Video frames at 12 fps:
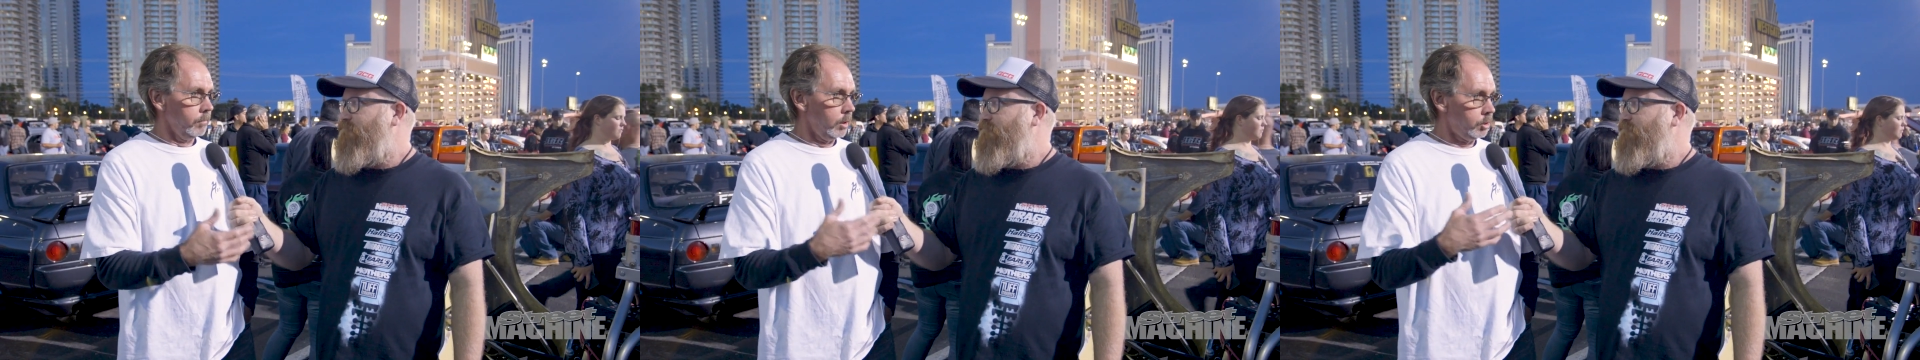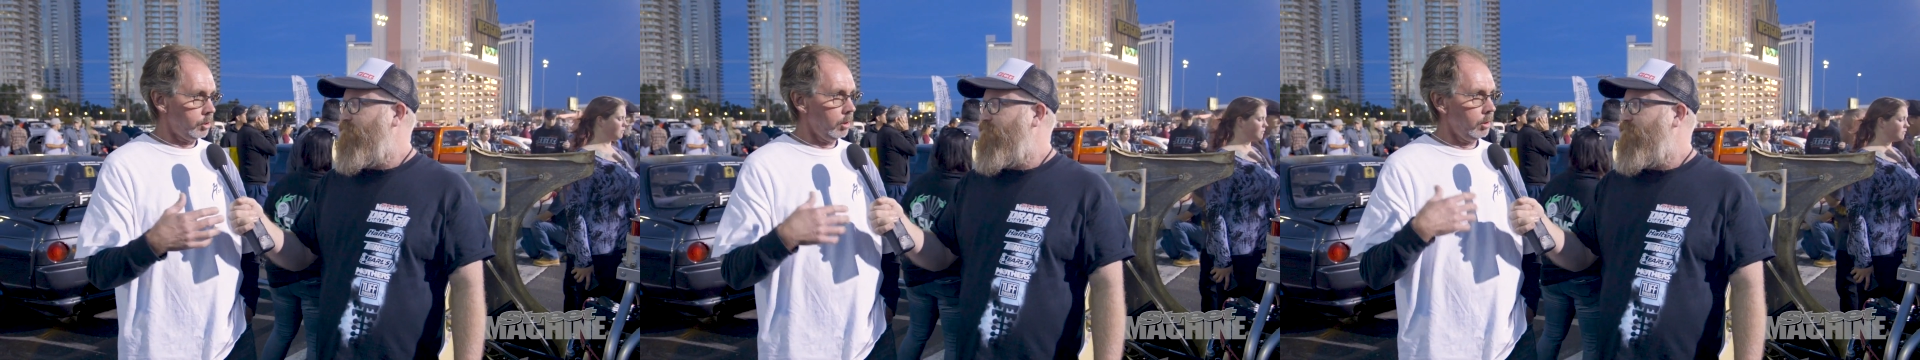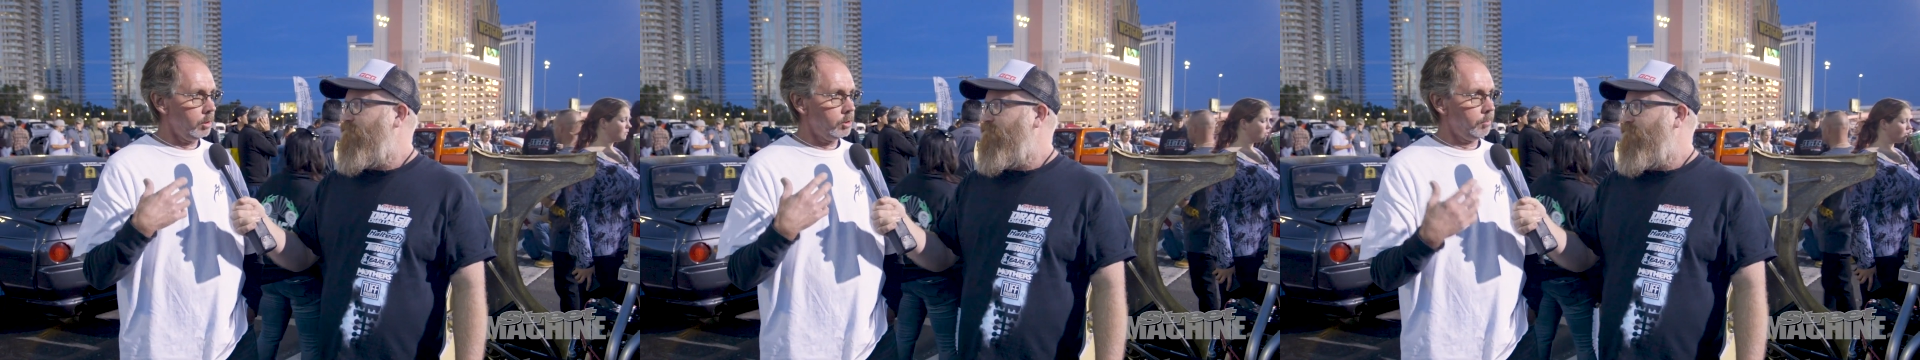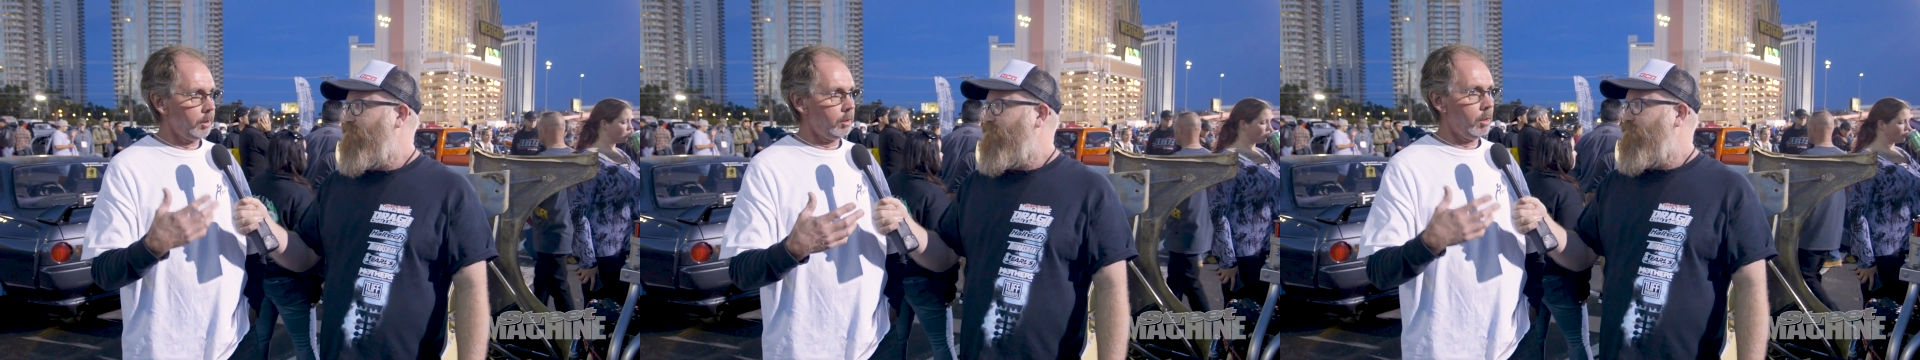is starting
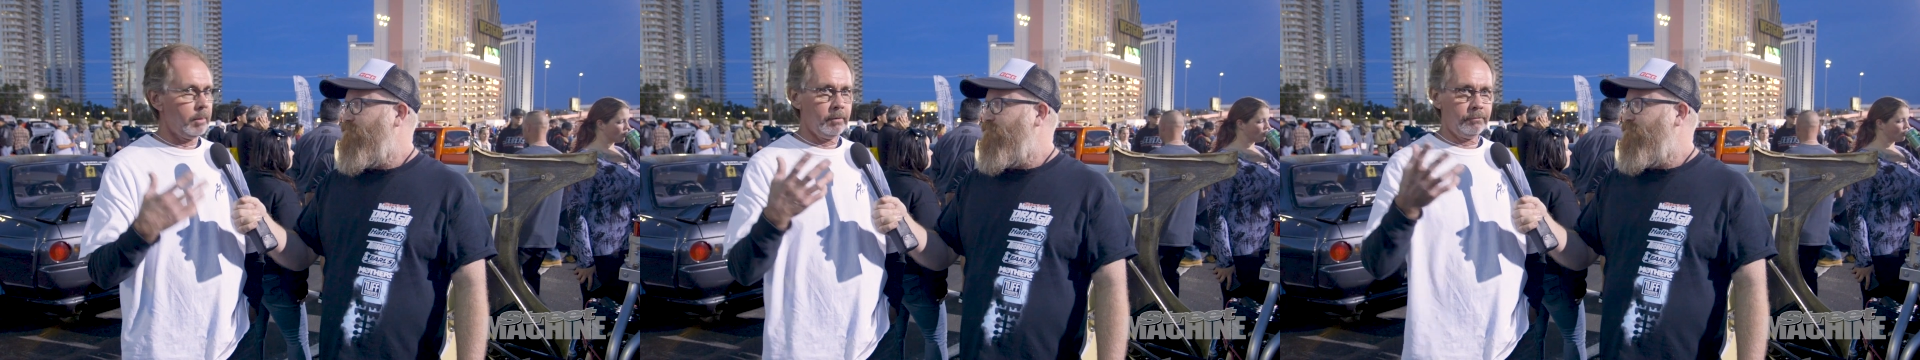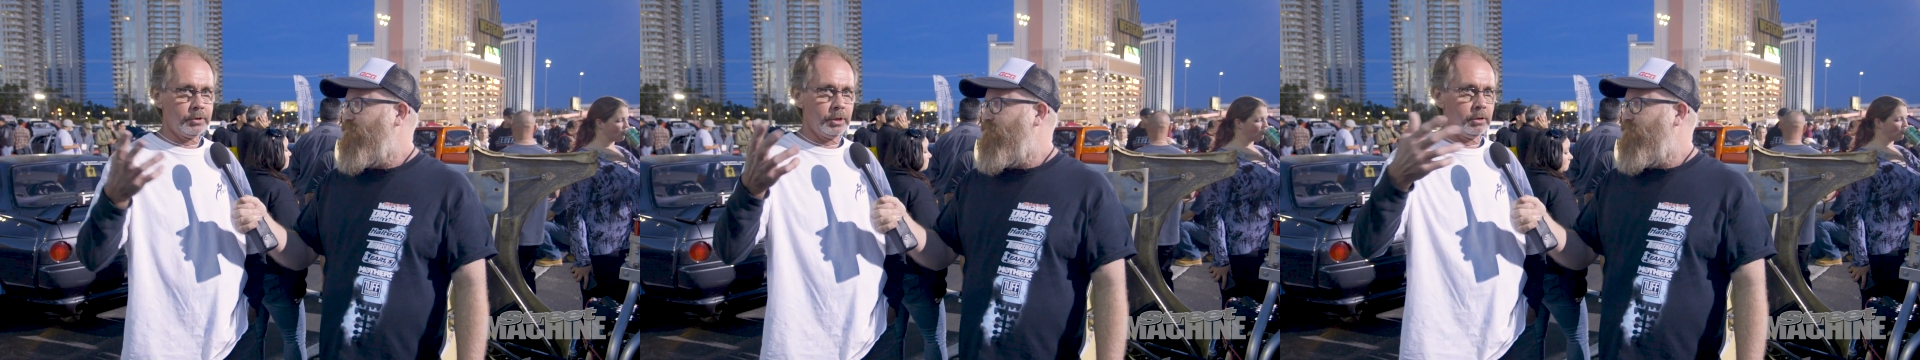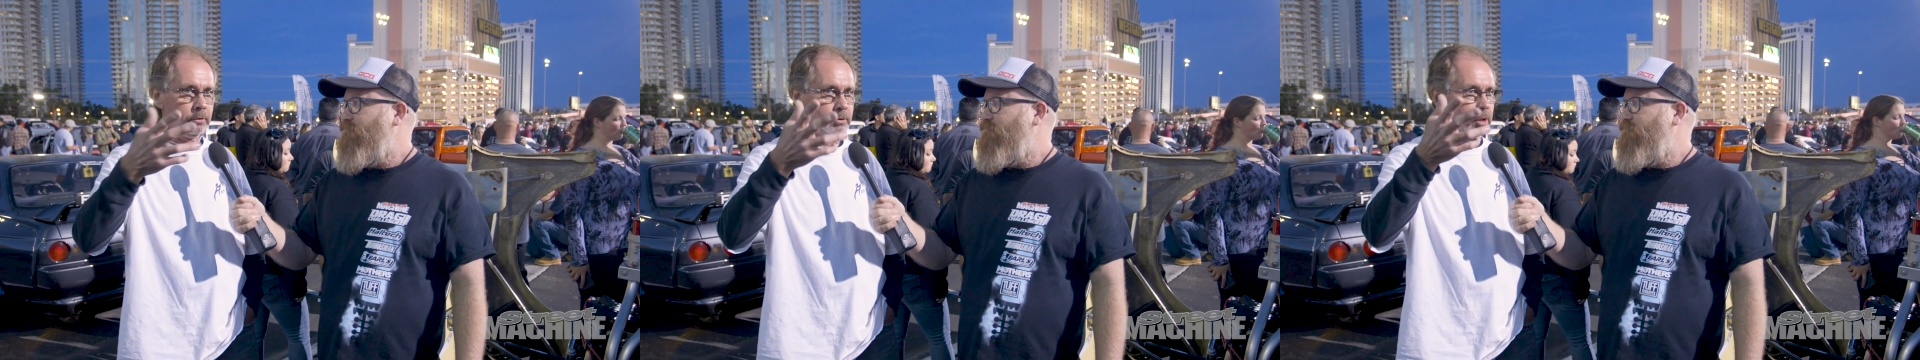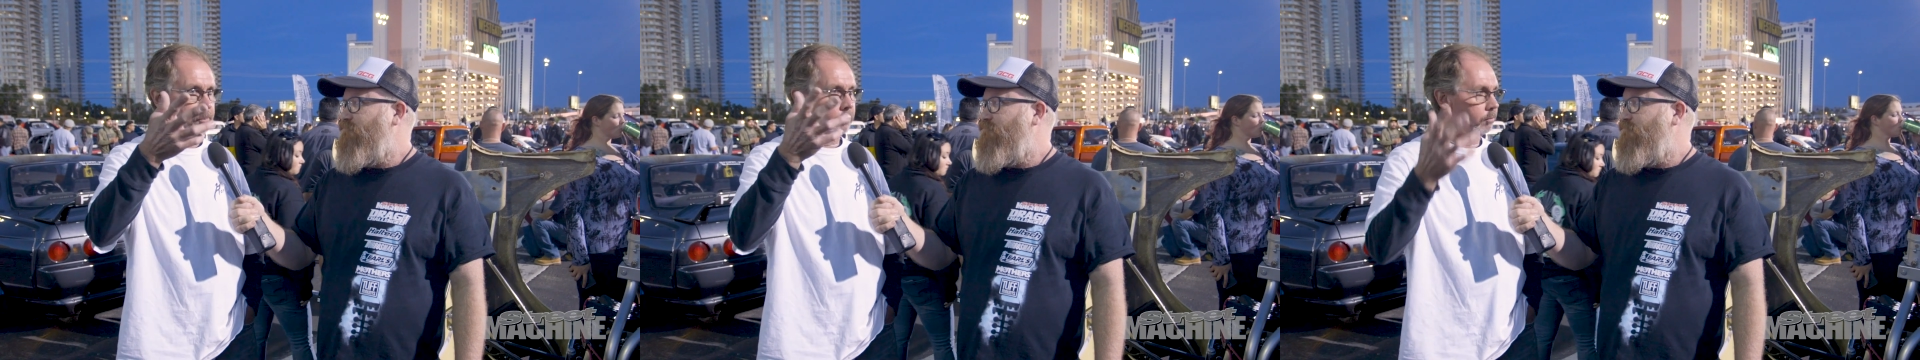to become, I've seen a
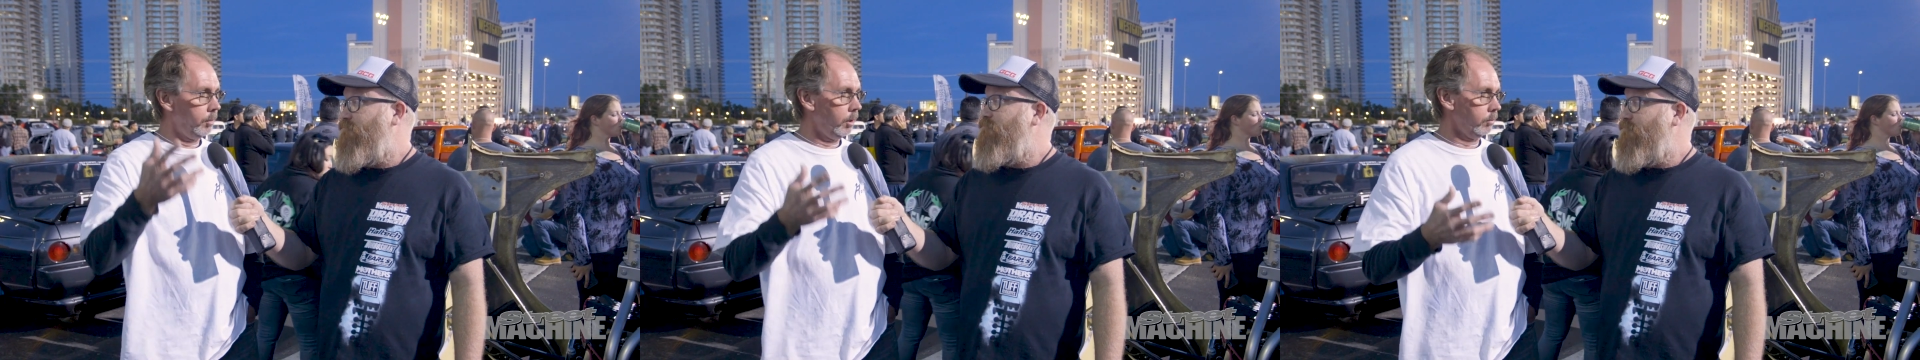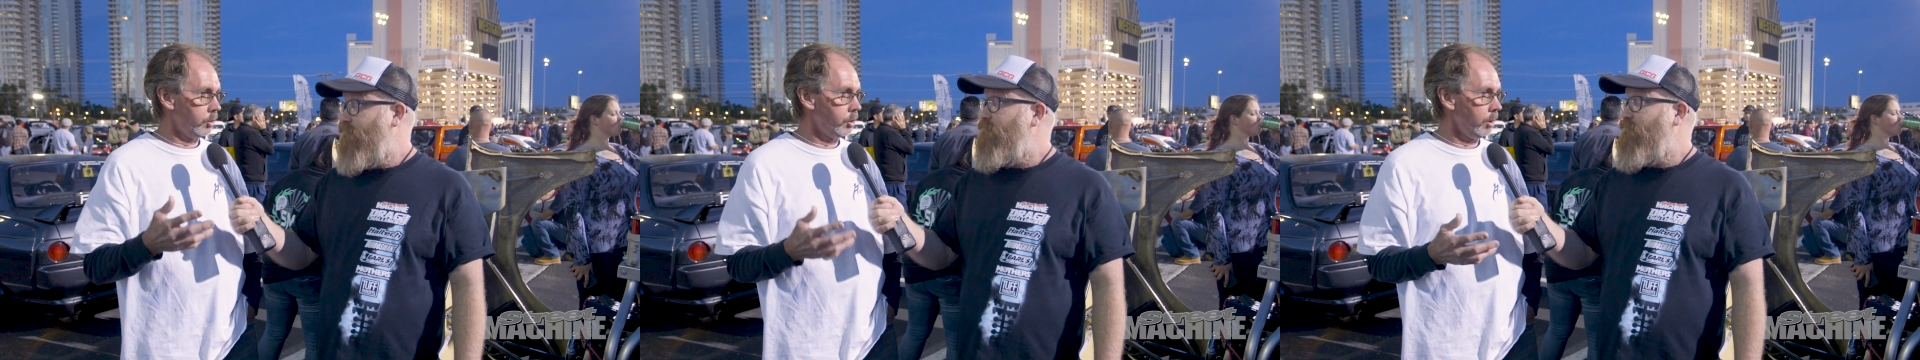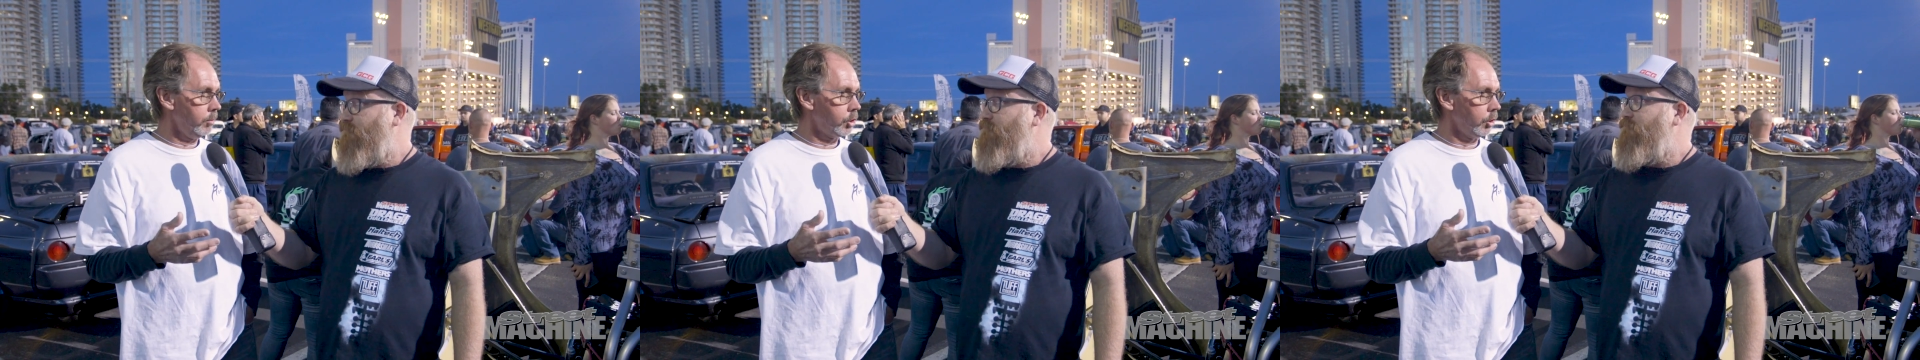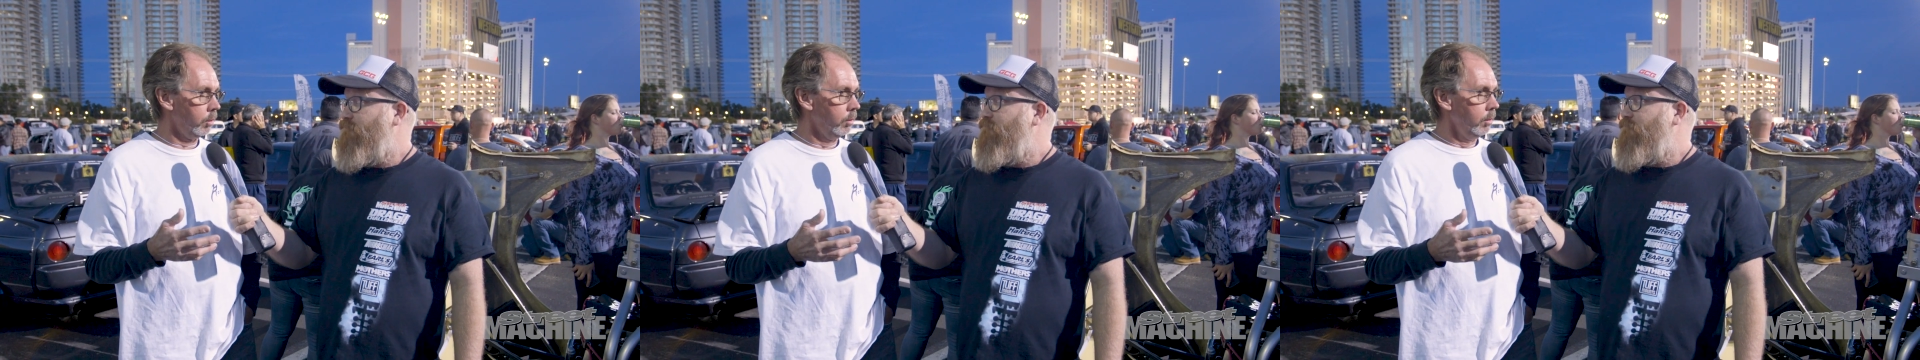couple of them here at the SEMA
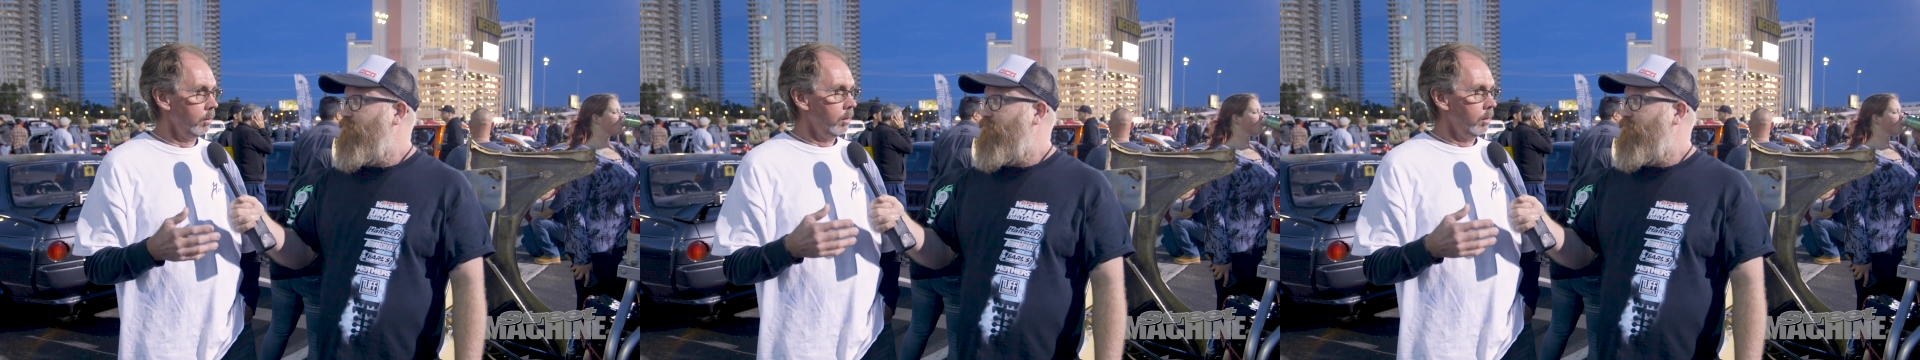show,